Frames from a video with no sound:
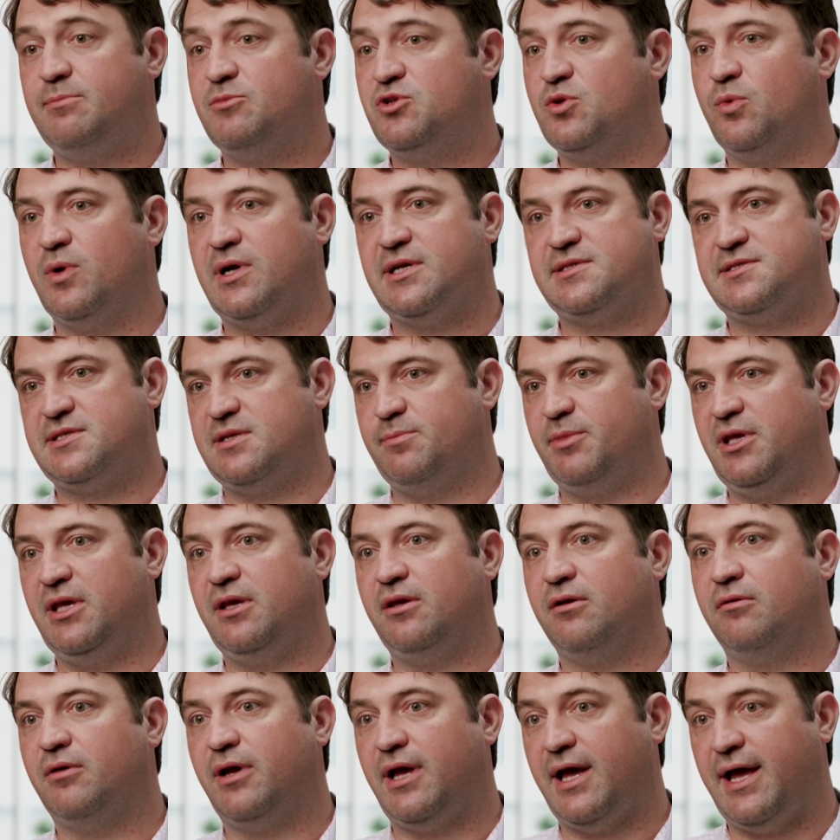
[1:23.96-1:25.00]
seemed to us to
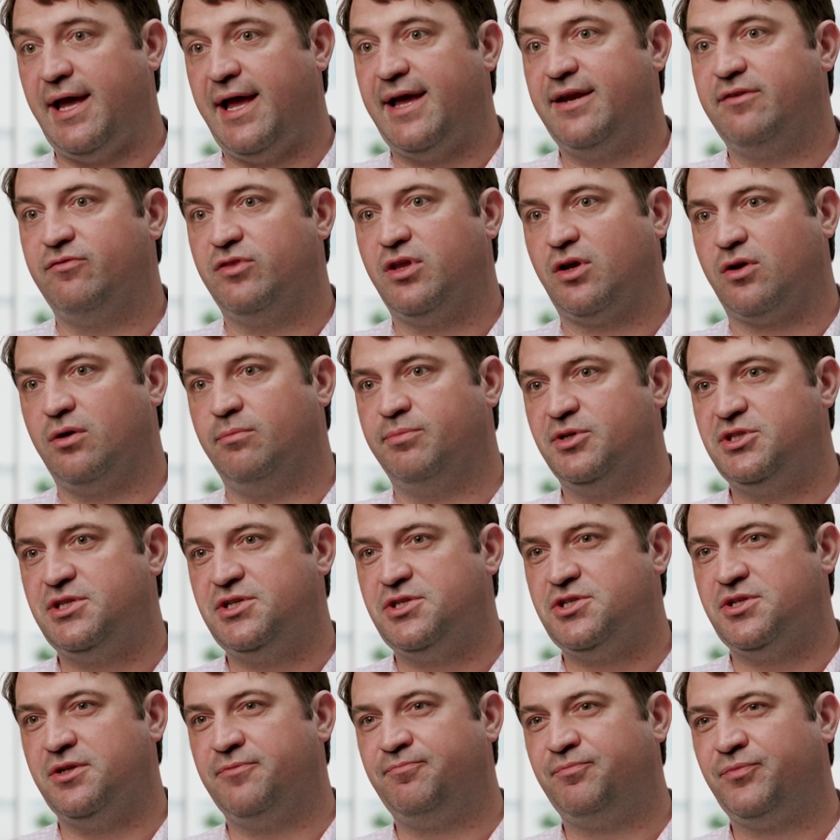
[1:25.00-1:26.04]
be ahead of the
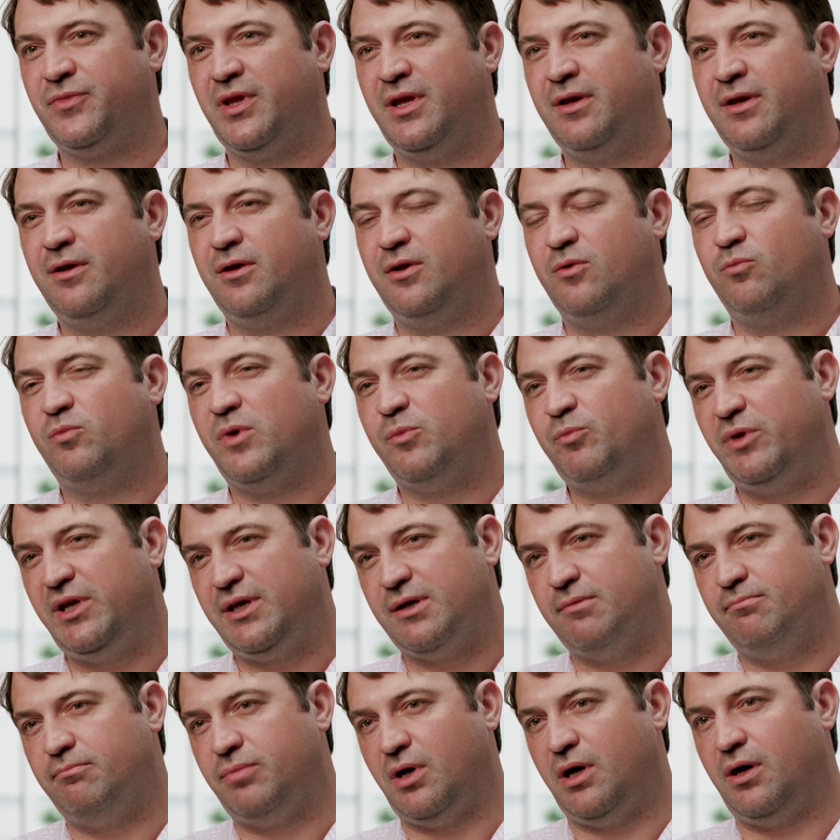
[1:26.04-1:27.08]
competition. When we
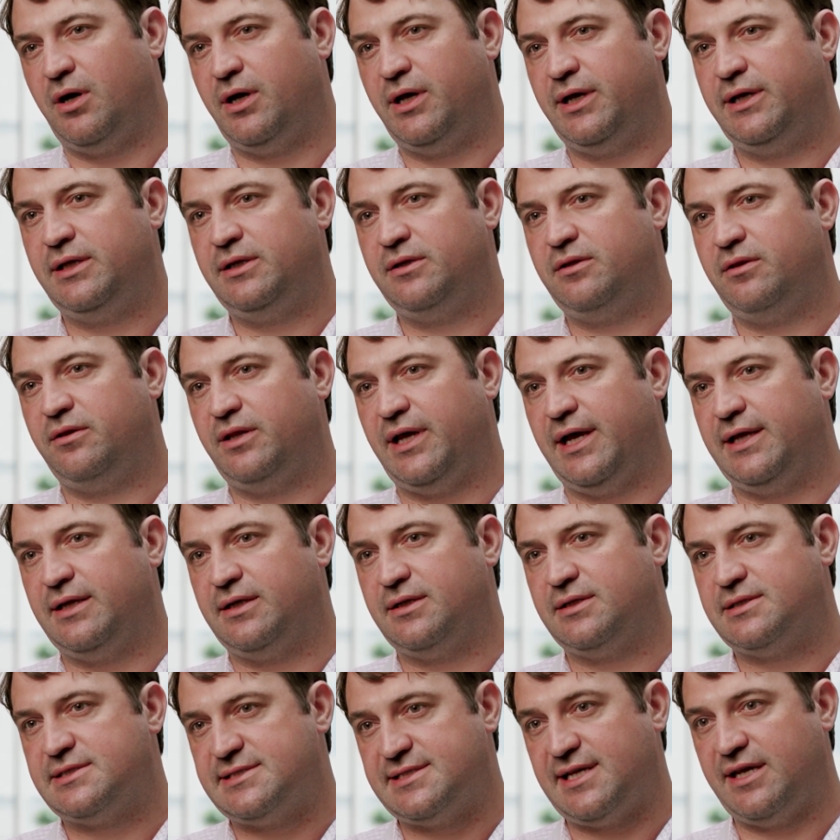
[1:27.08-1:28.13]
combined
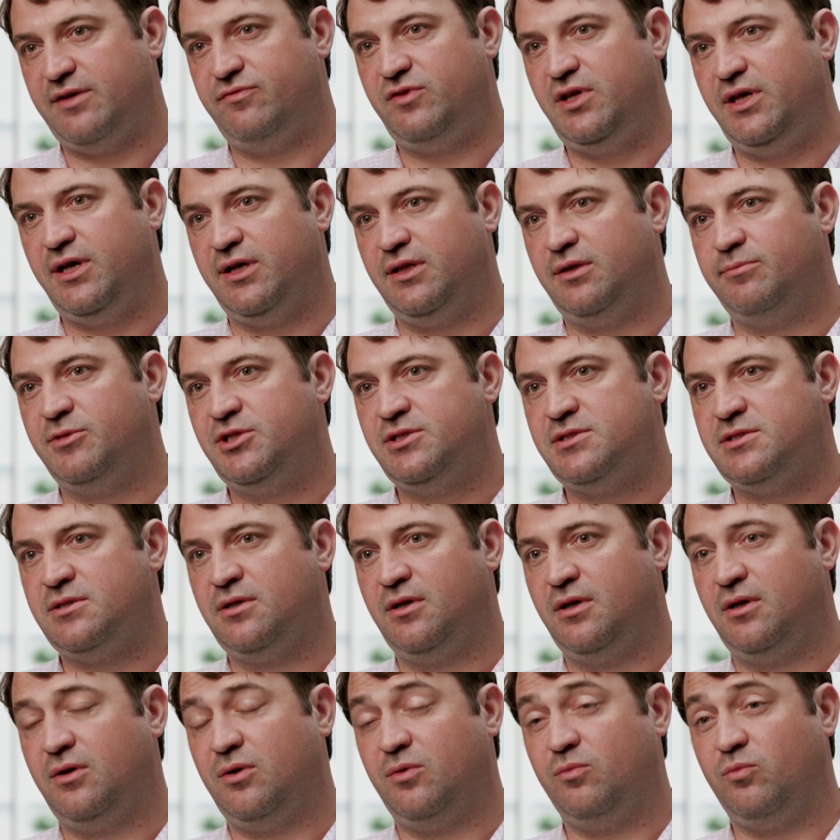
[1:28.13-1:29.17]
that safety element
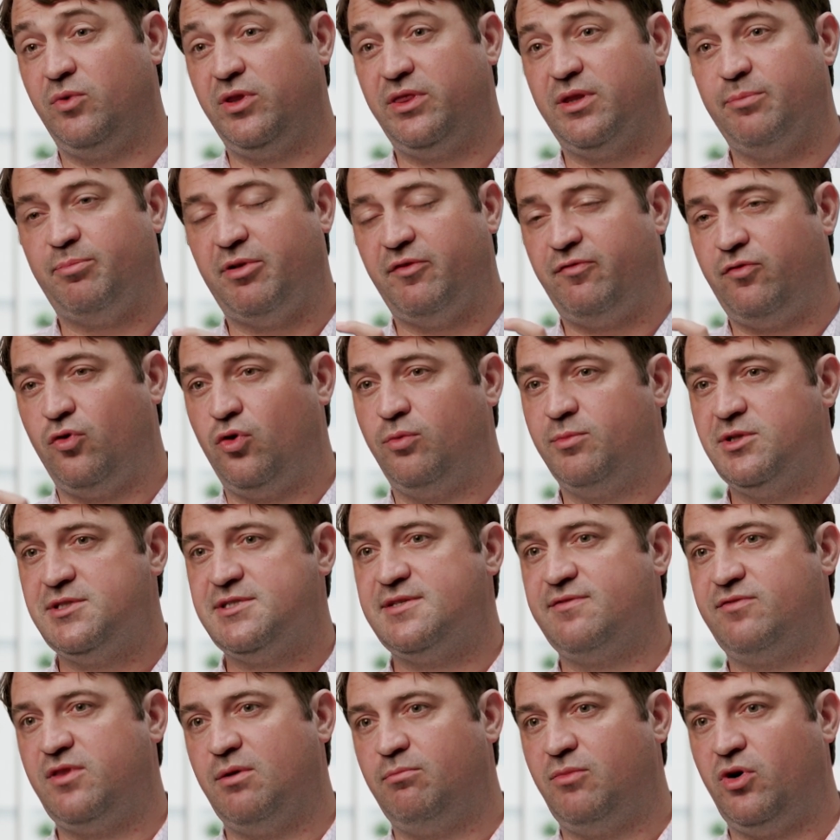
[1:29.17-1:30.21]
with the performance
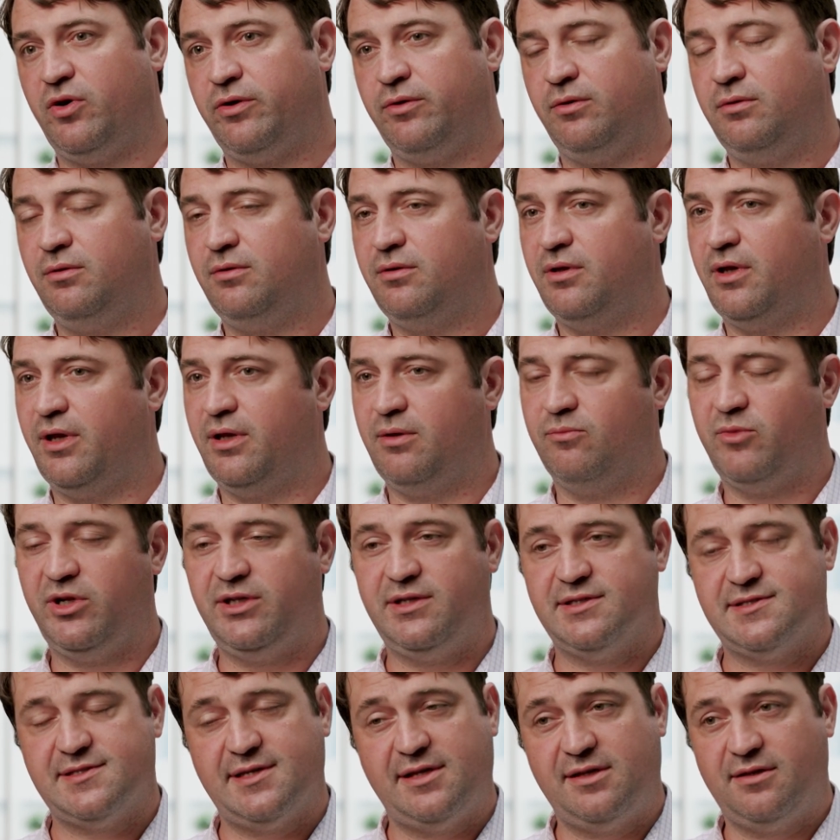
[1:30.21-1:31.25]
of the model, and when
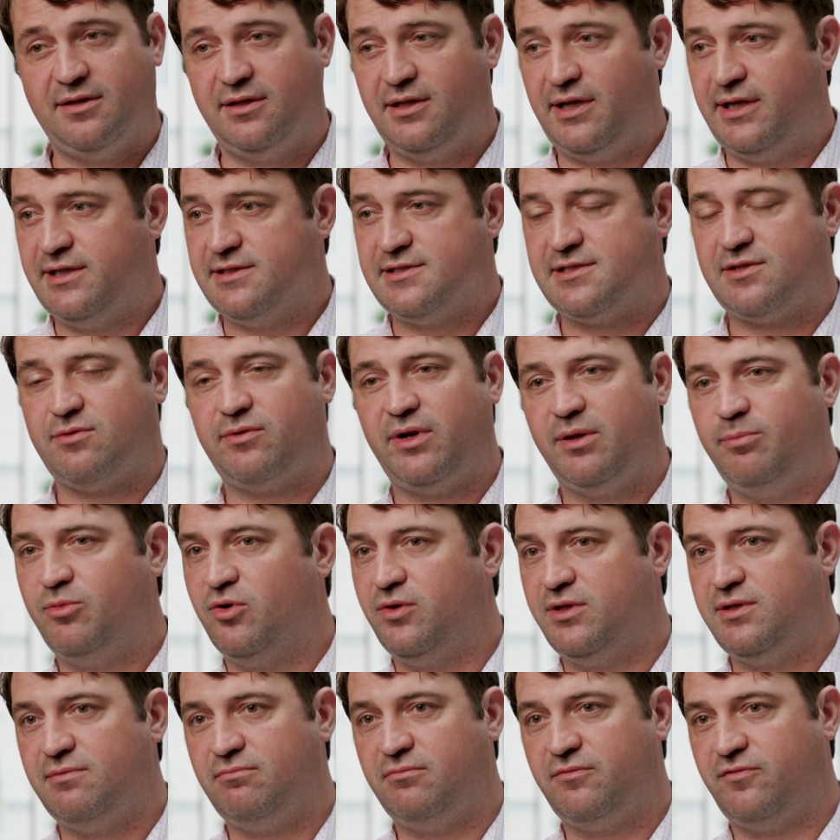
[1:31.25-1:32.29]
you see the latest
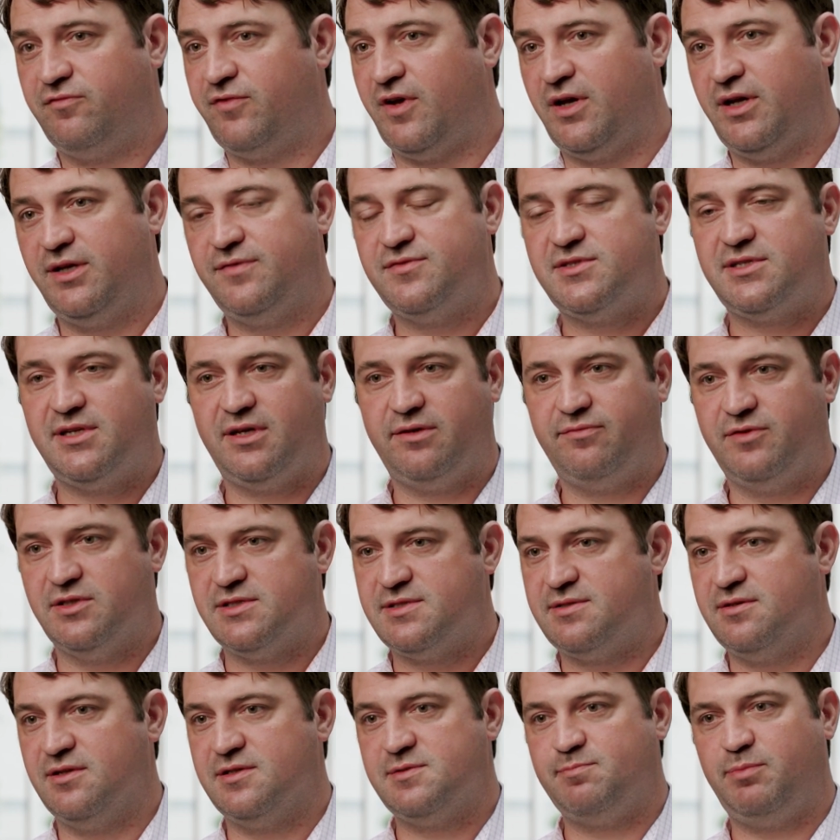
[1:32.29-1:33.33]
3.5 stuff,
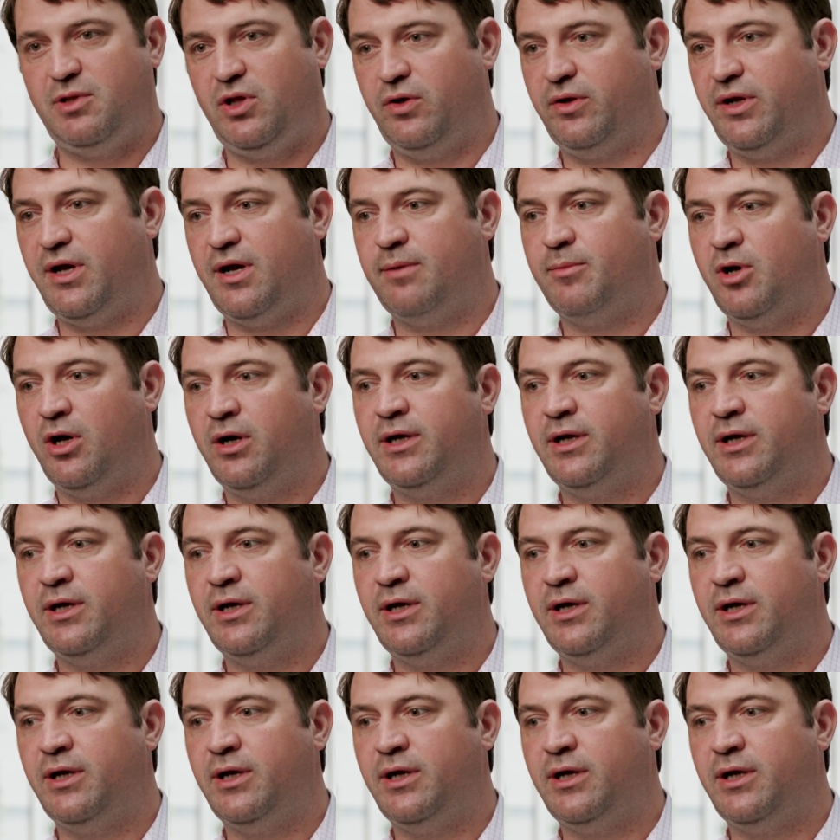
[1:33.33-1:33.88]
it's blown our